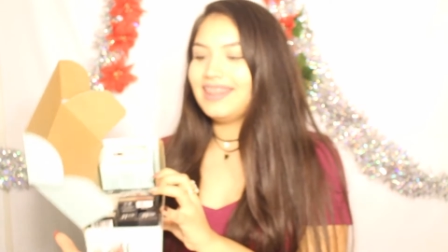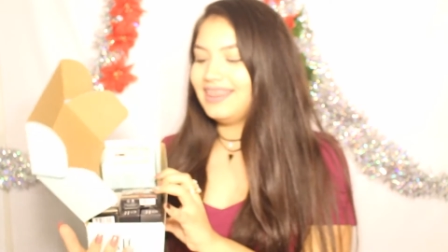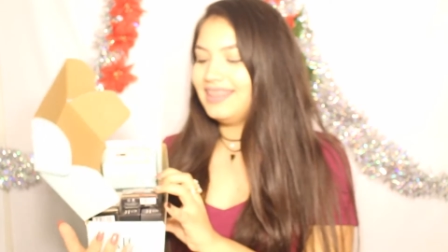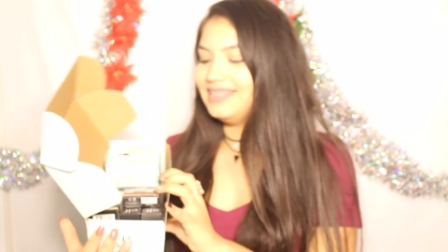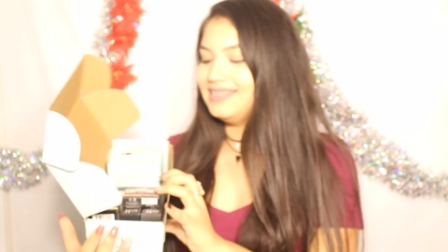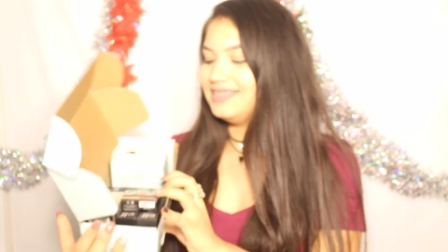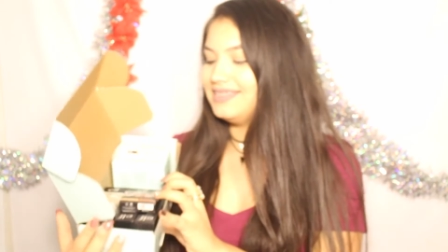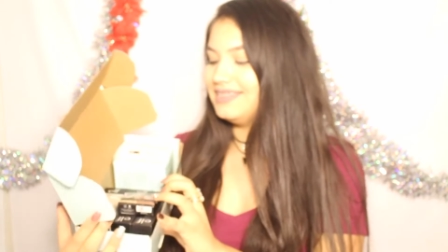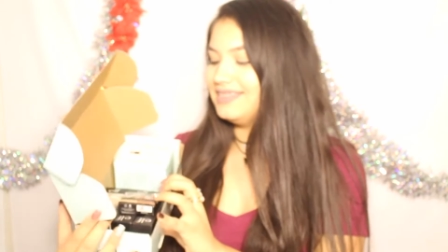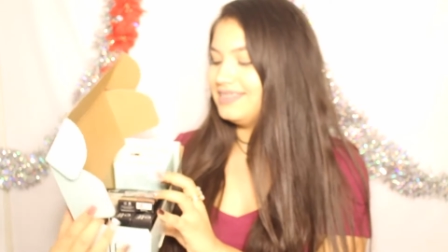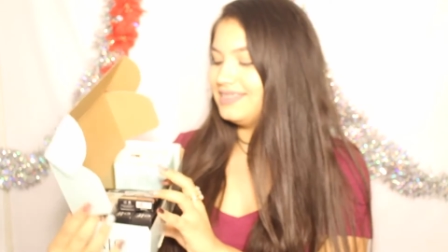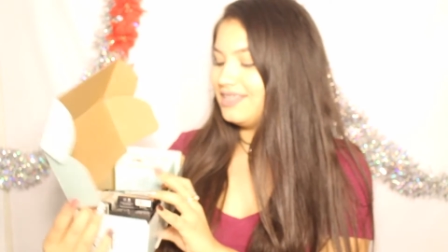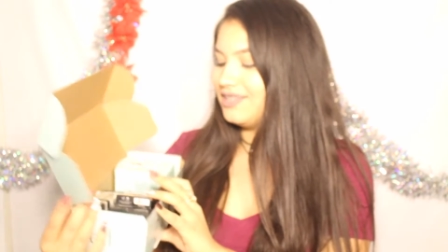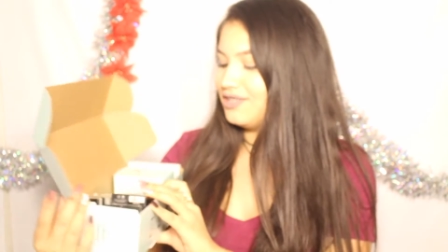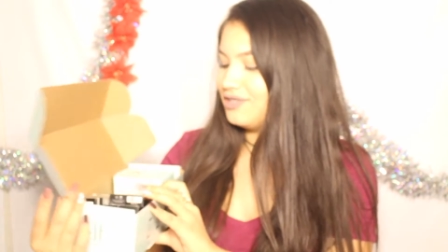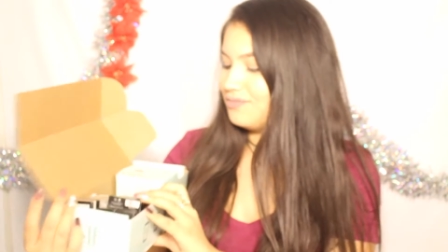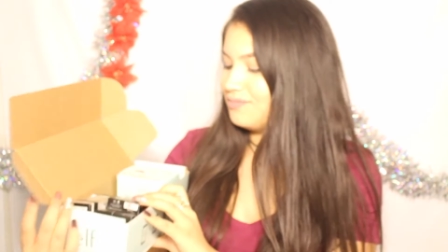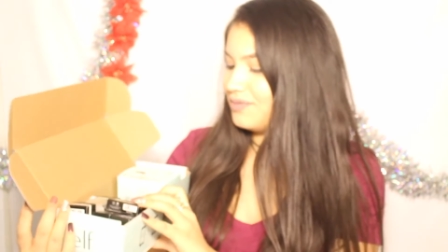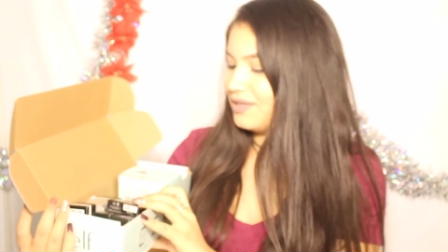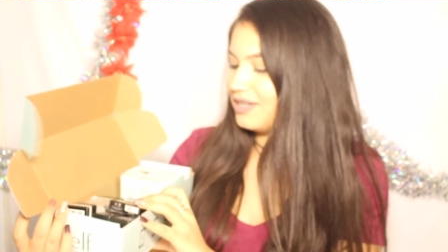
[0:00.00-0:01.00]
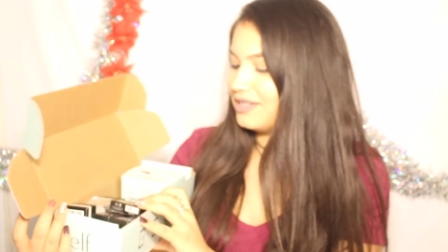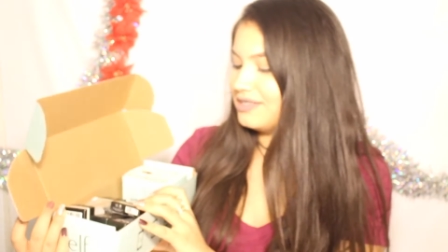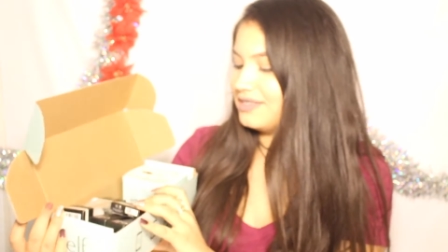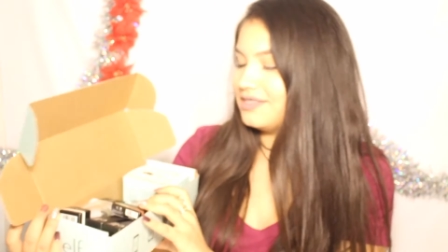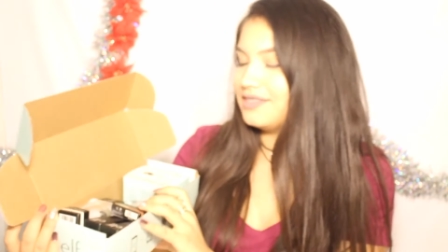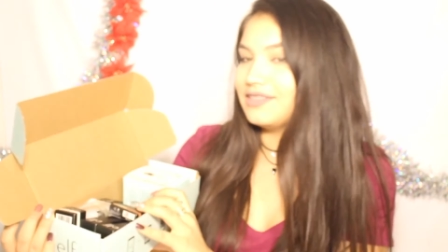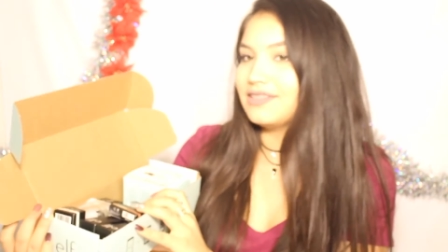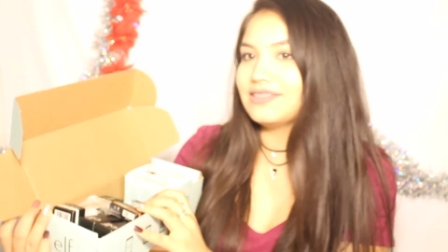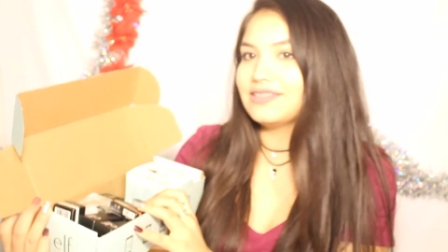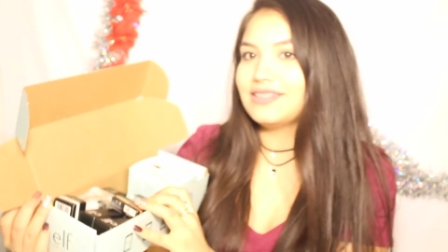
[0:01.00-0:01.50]
this is how the box
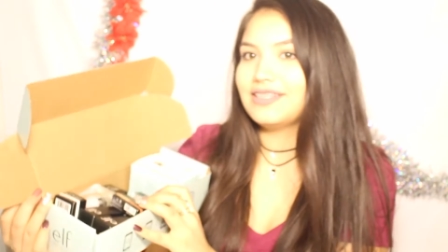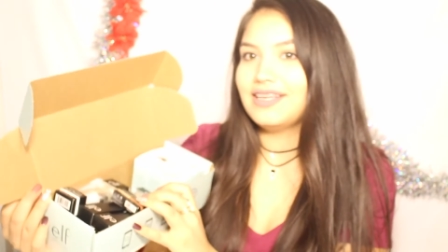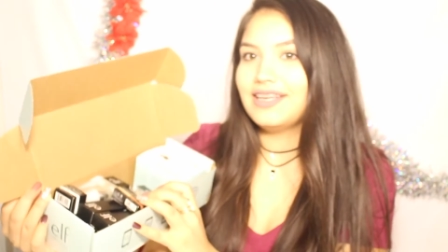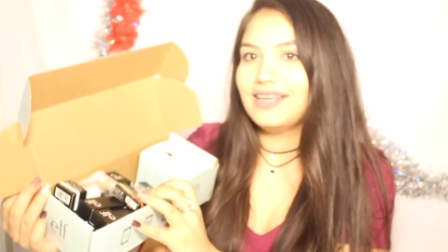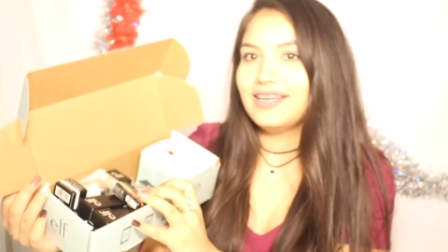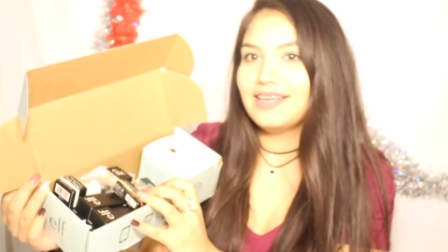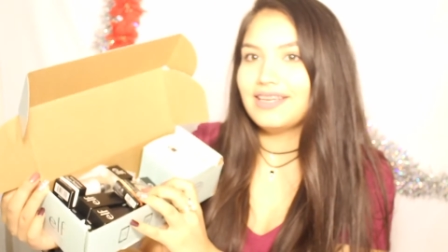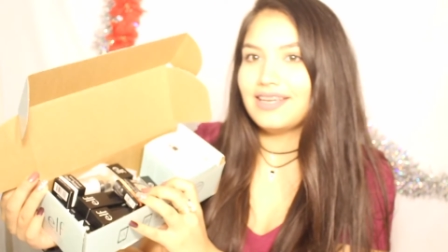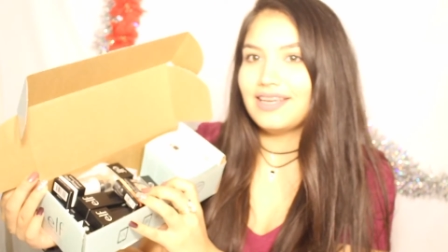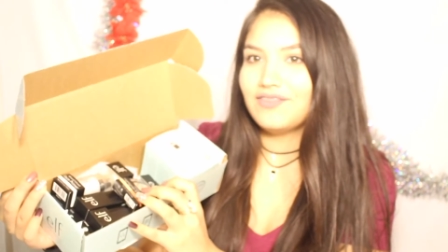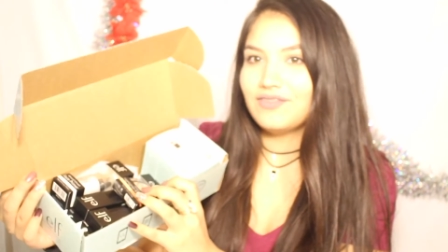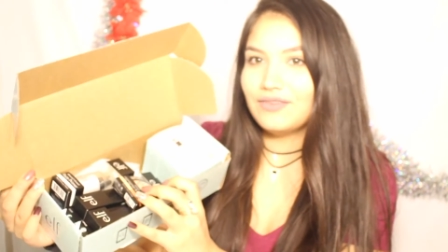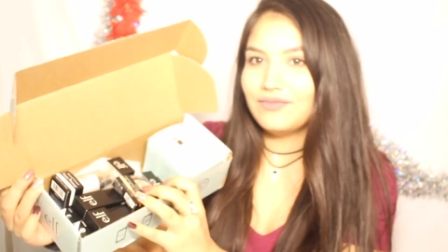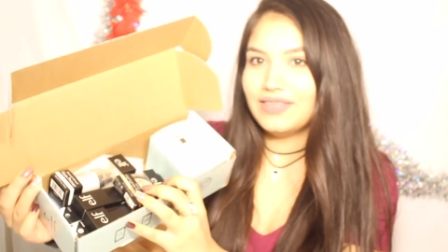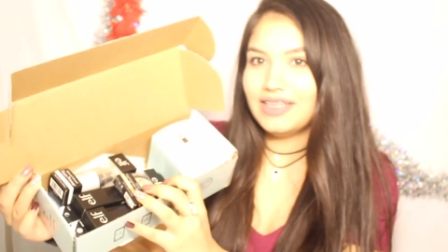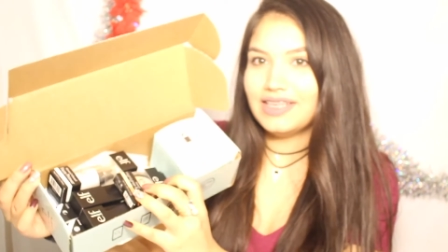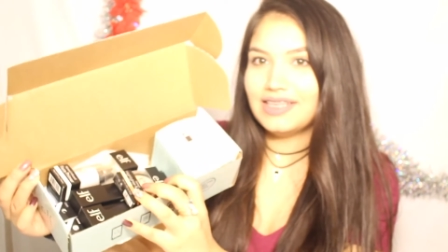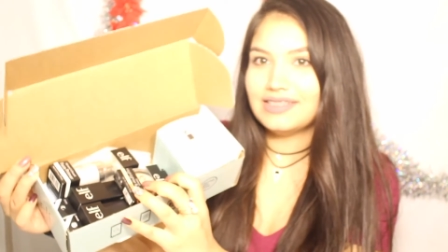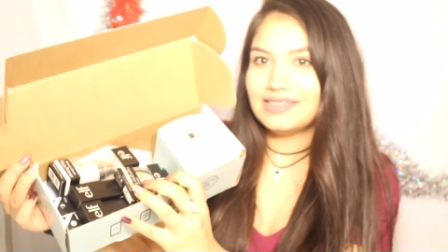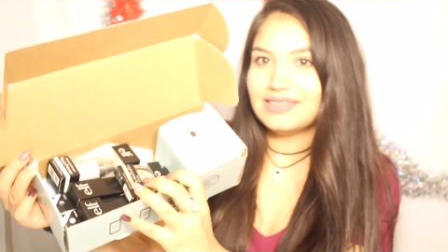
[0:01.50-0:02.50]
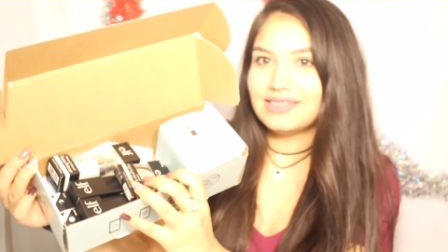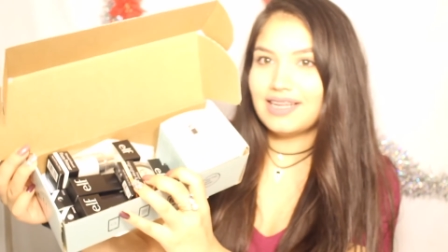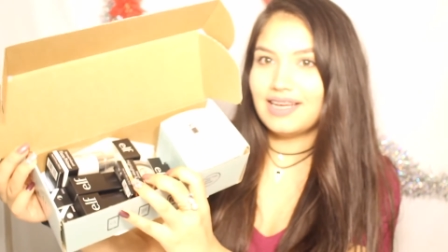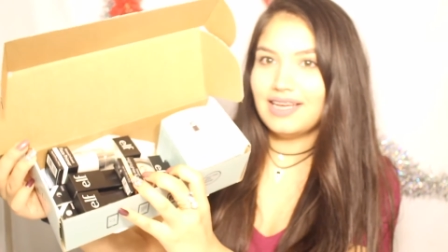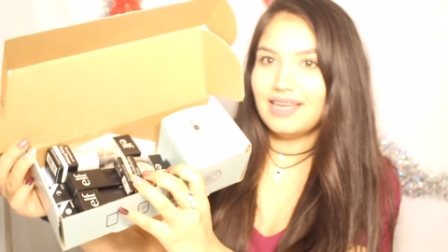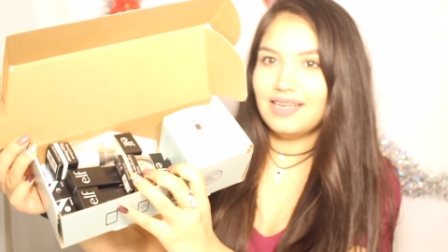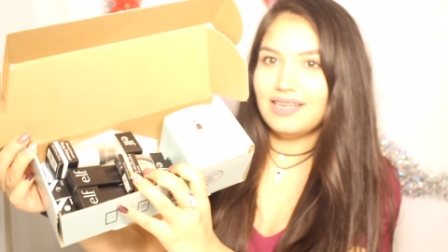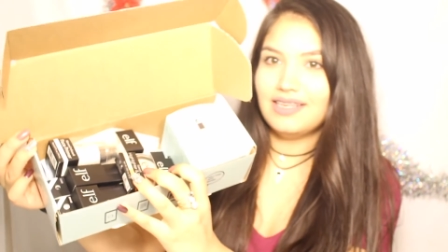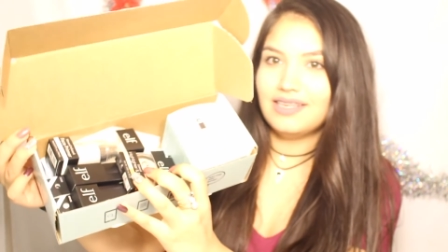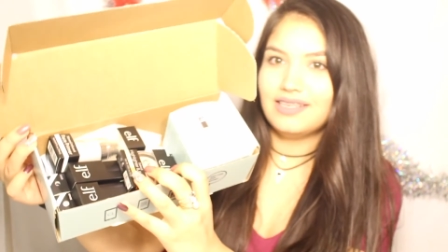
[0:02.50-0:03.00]
looks like from the
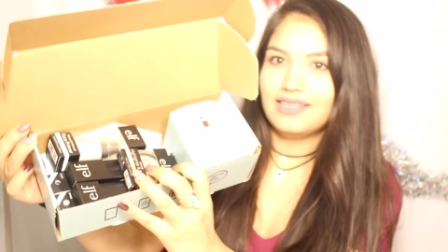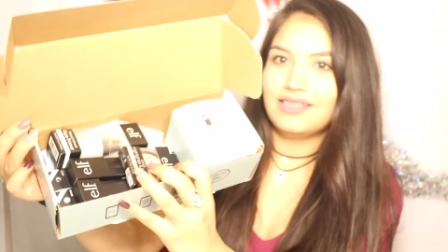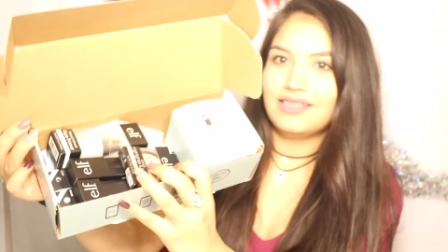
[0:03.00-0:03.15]
inside.